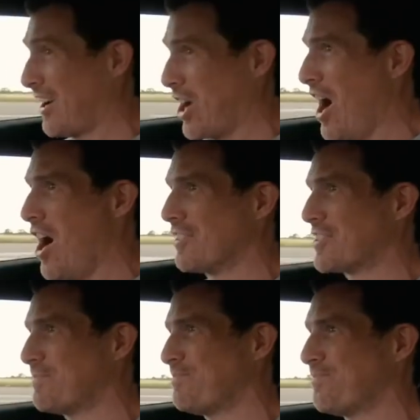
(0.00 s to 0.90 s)
I
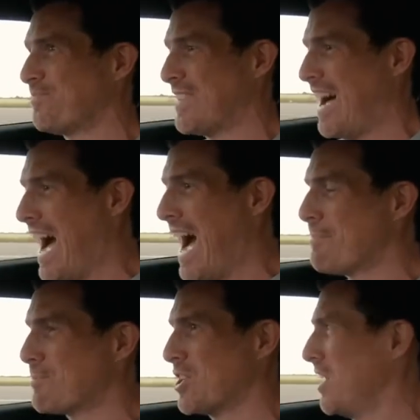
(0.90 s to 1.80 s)
can't. I
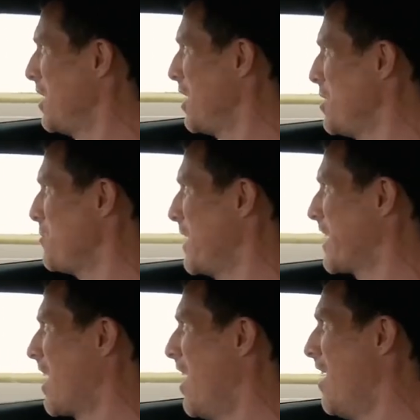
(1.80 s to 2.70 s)

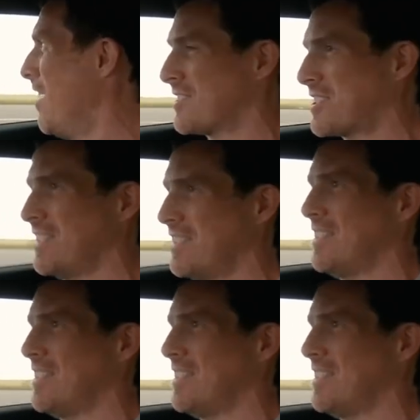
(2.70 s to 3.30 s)
absolutely can't.